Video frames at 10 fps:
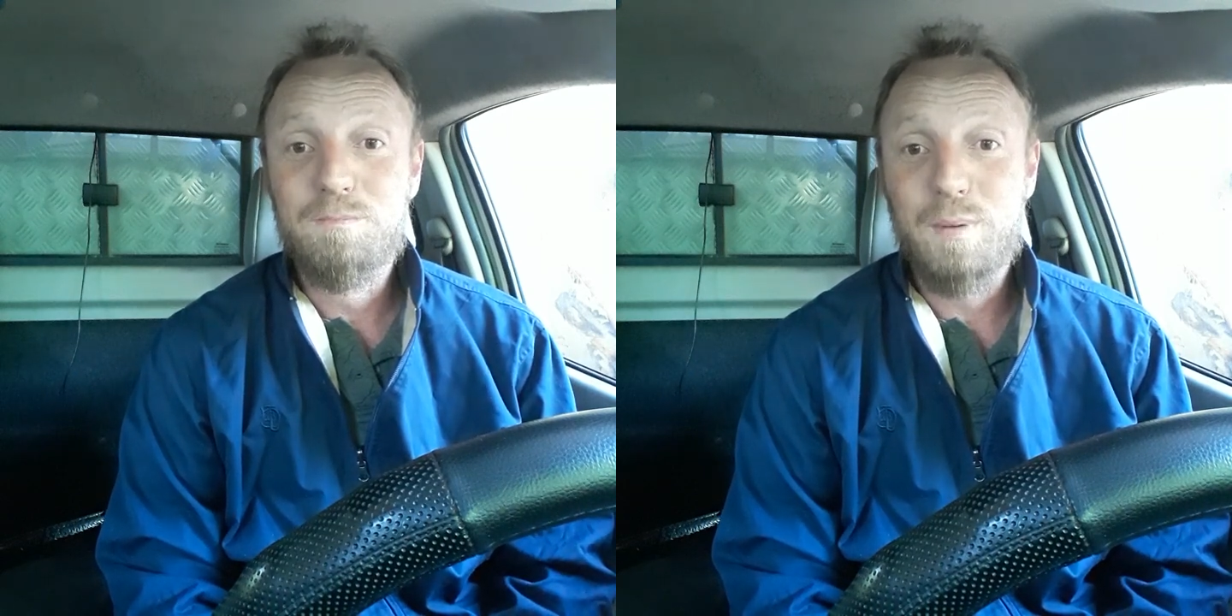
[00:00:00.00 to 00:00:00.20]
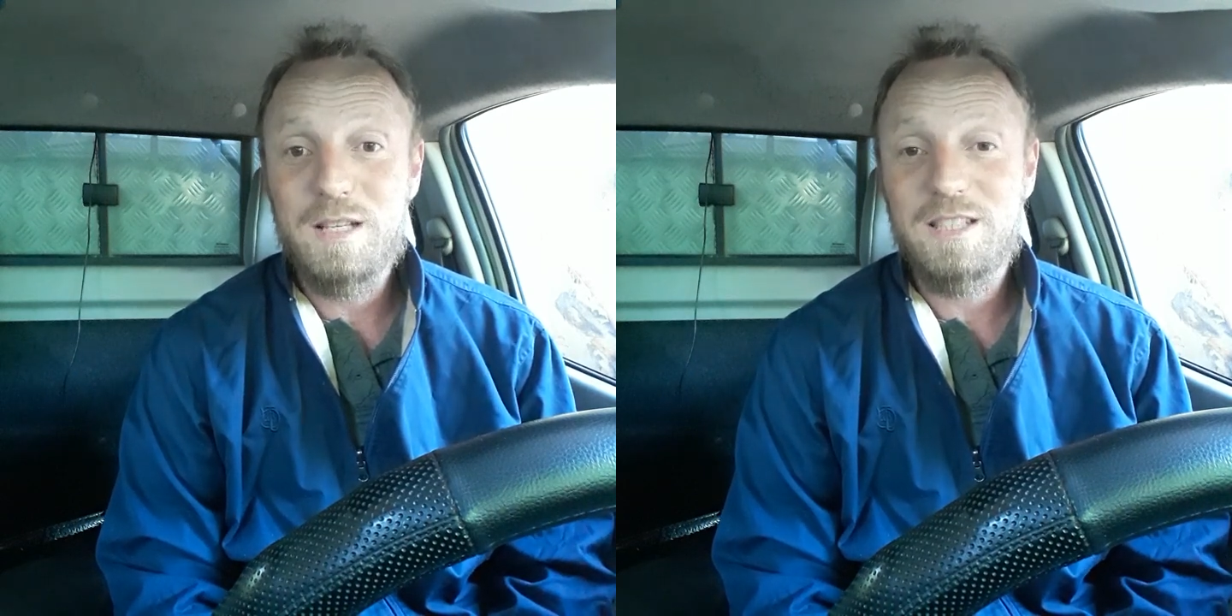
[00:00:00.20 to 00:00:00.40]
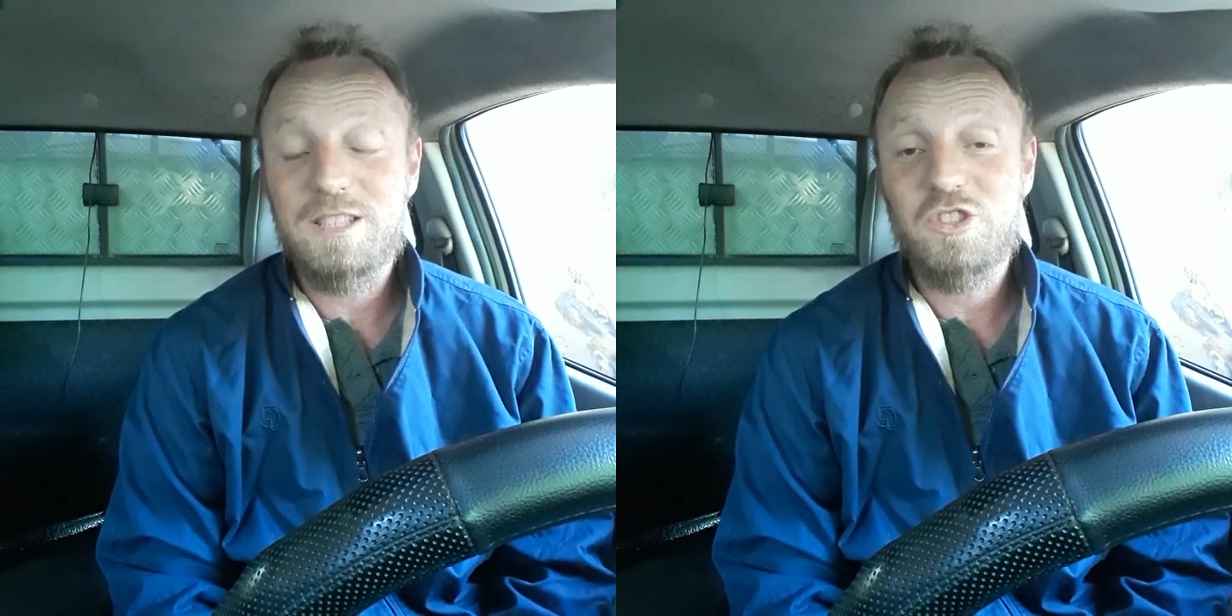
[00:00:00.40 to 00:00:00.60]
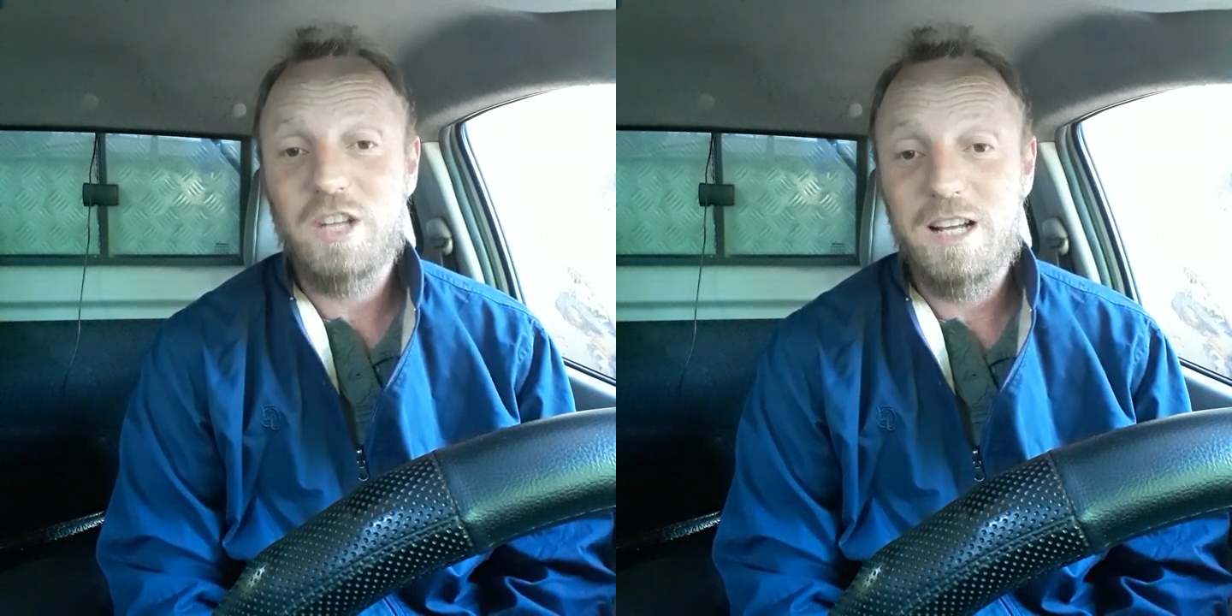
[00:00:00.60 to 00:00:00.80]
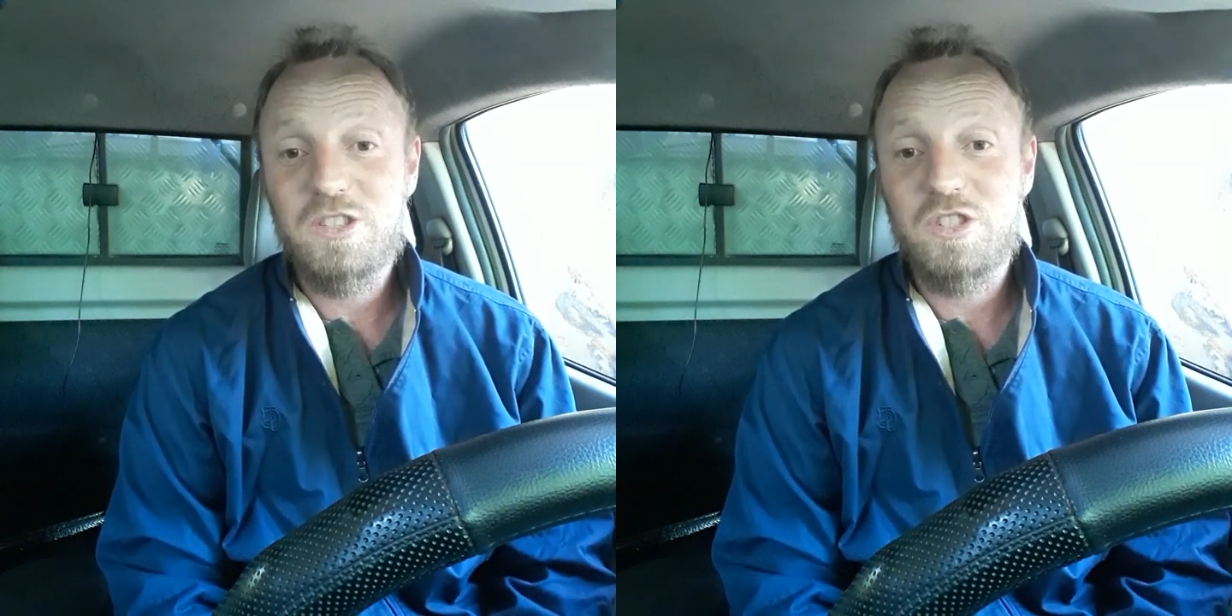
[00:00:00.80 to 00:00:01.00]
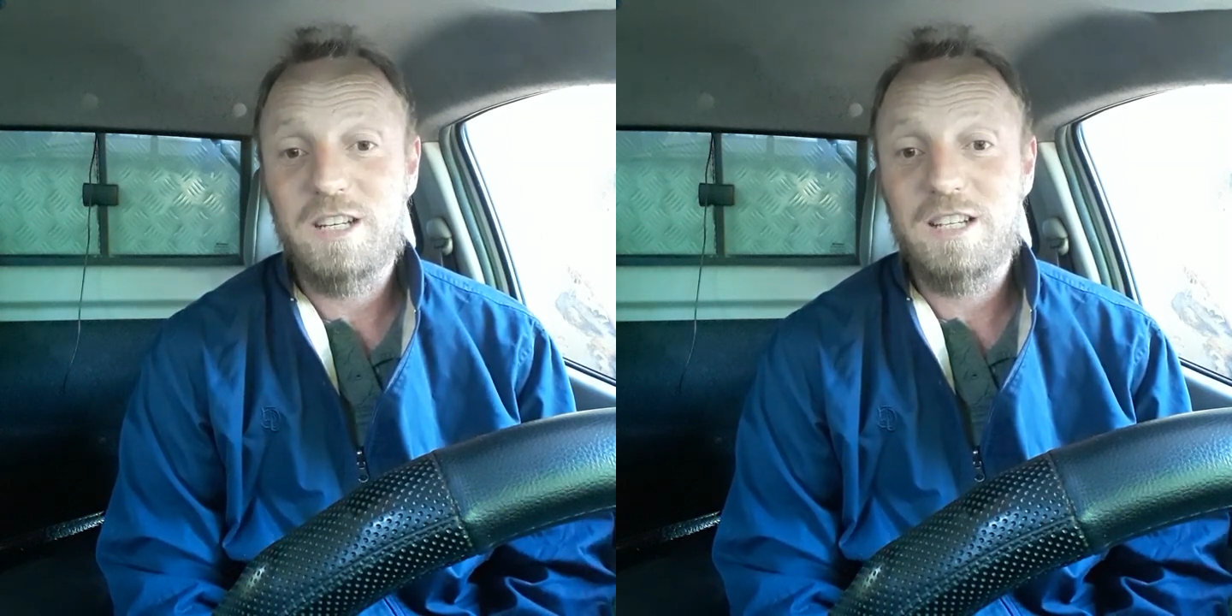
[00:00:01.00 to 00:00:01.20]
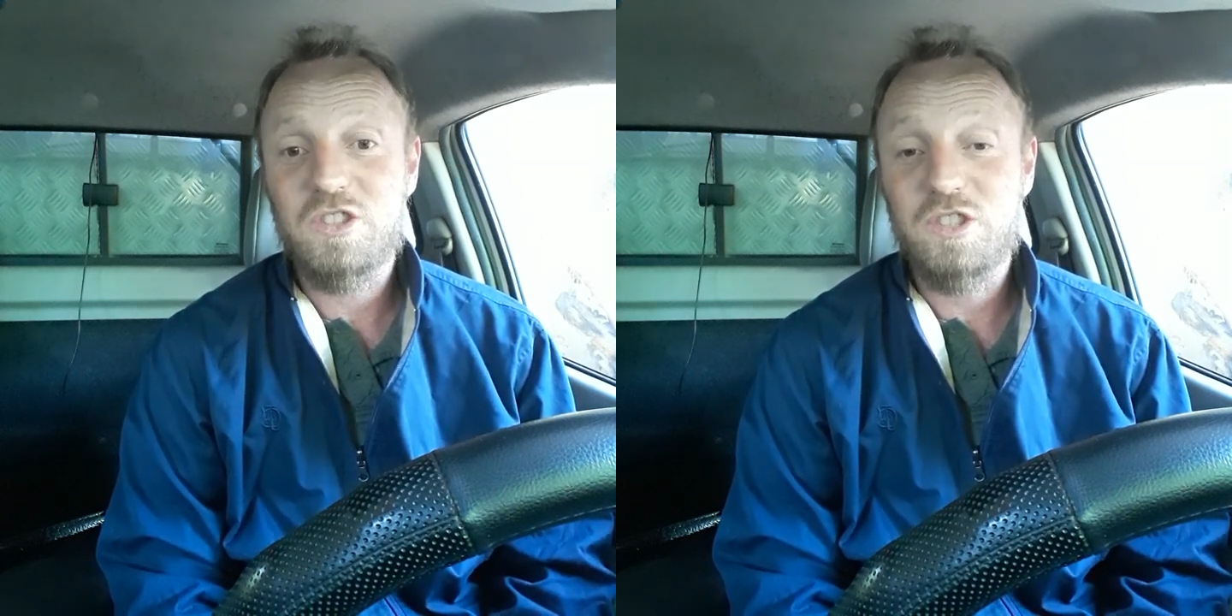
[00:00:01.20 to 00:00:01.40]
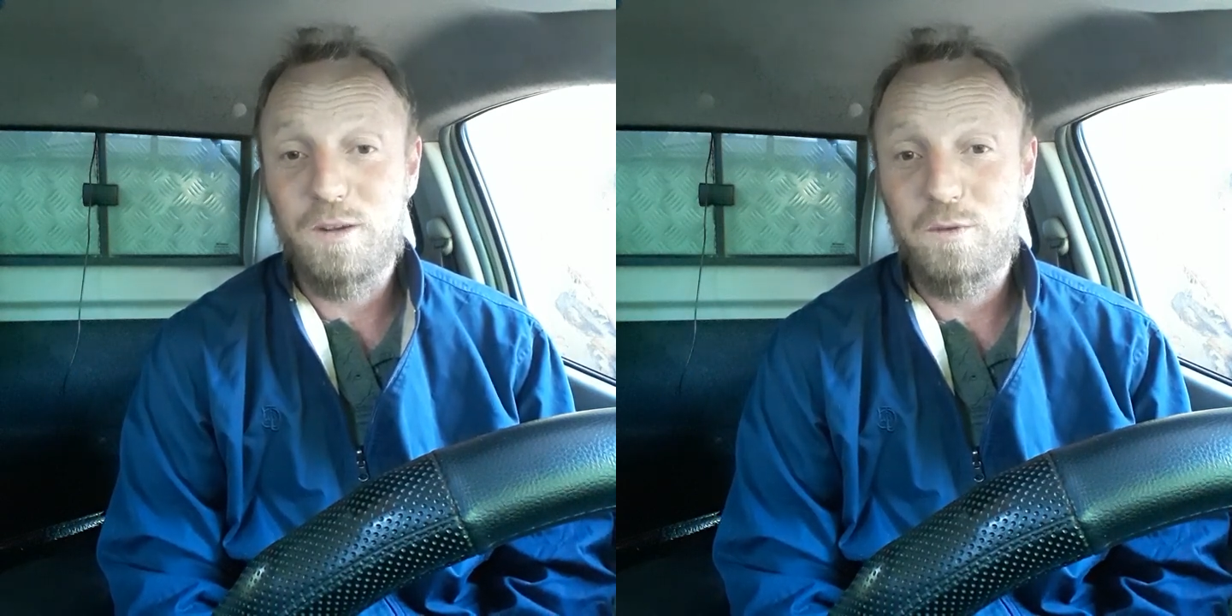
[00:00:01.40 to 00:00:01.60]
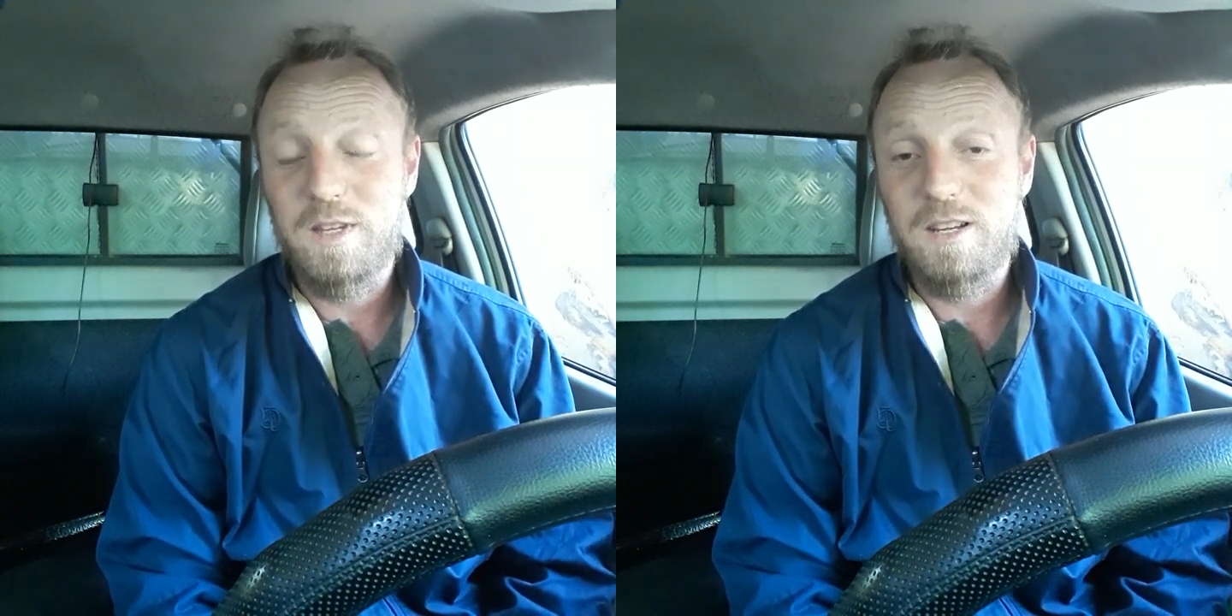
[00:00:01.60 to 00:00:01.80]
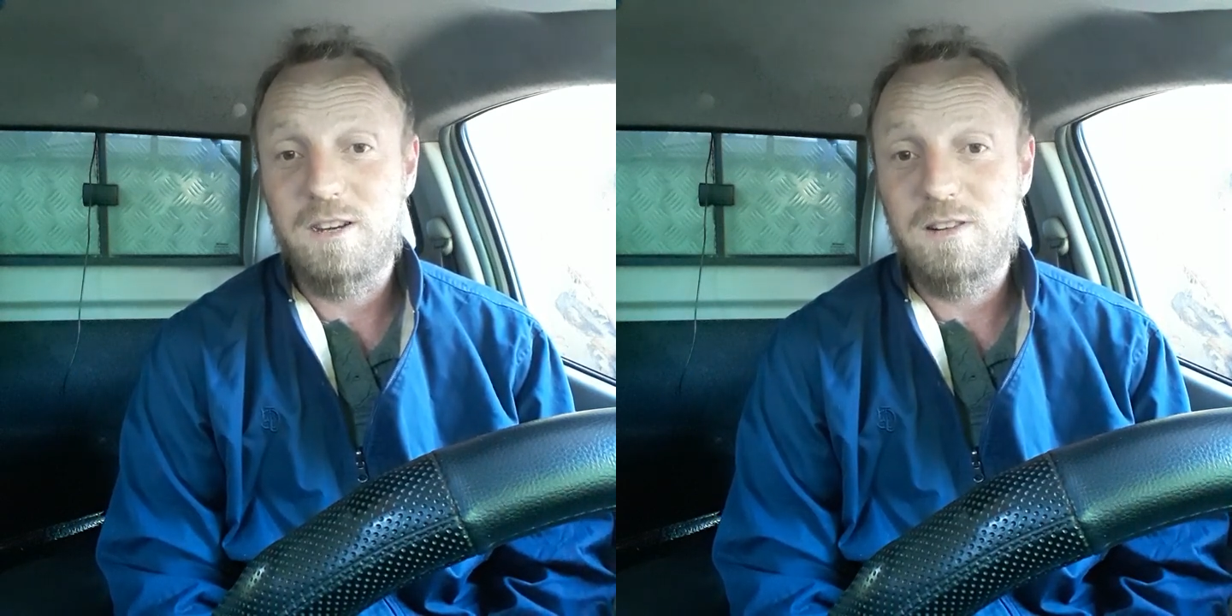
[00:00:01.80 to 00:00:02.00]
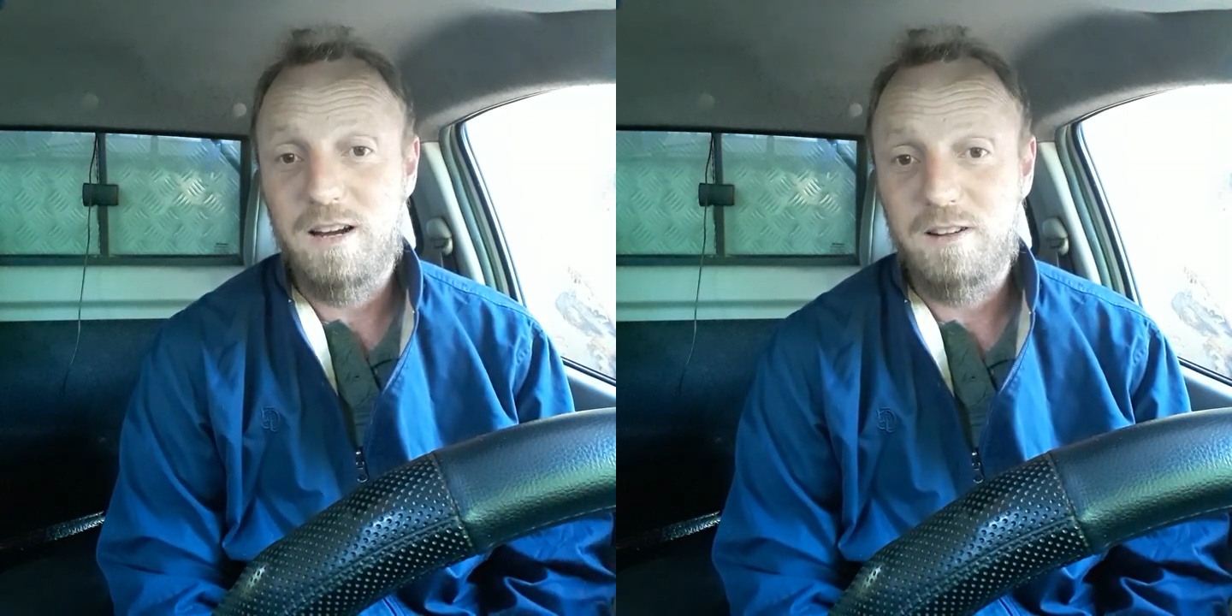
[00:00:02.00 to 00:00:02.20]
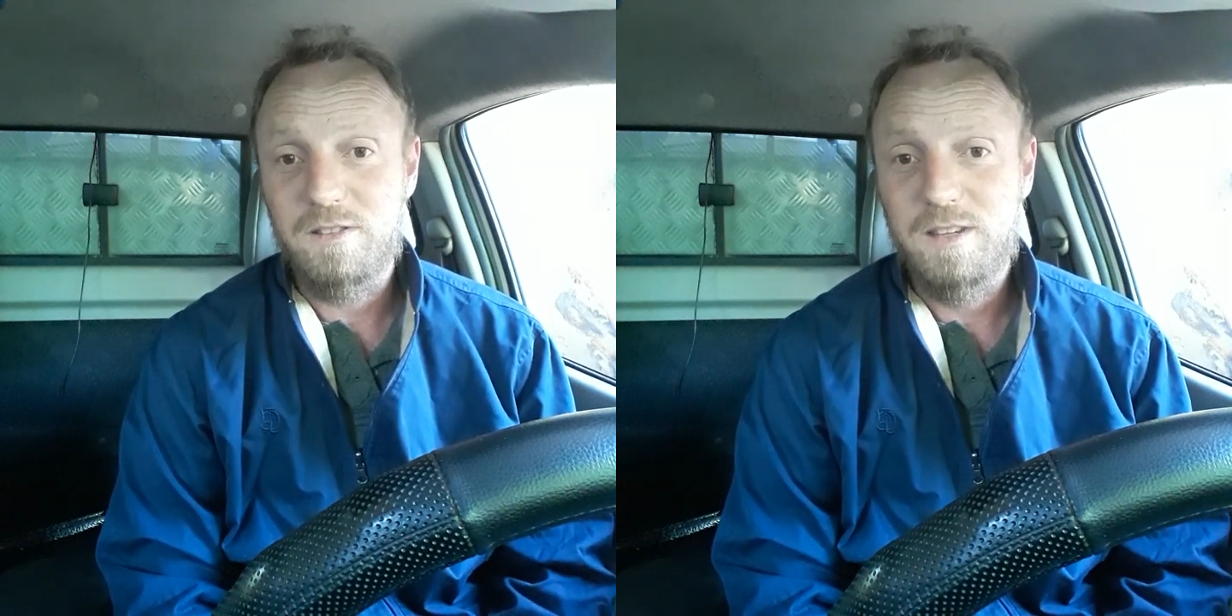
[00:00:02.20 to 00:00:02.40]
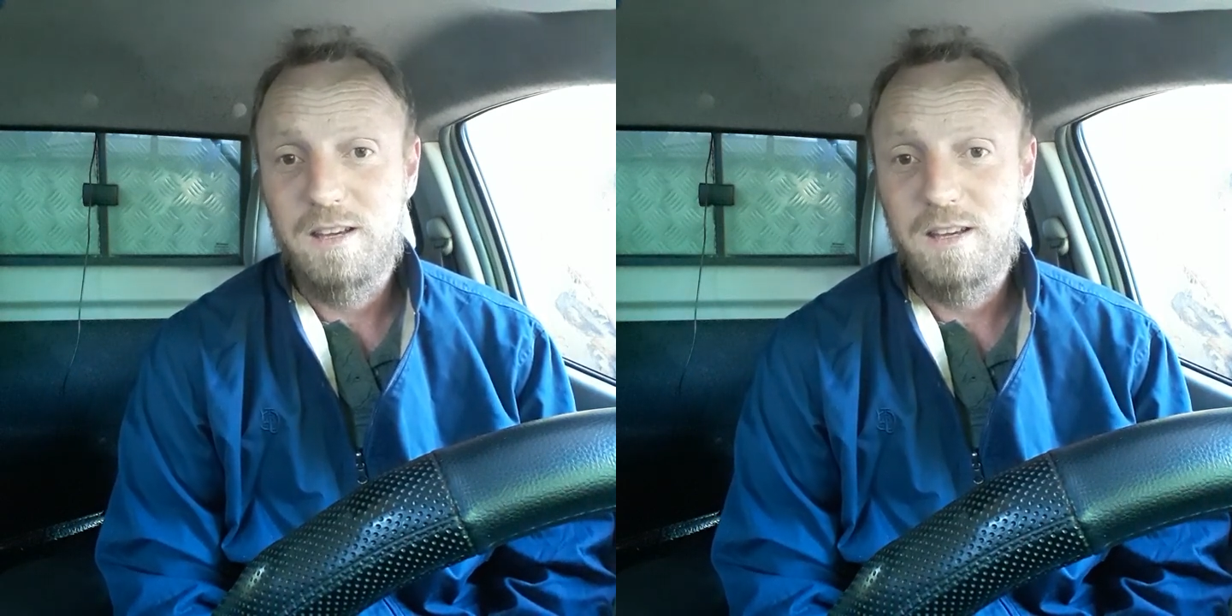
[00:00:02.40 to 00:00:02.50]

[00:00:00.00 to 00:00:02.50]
busy changing and shifting around.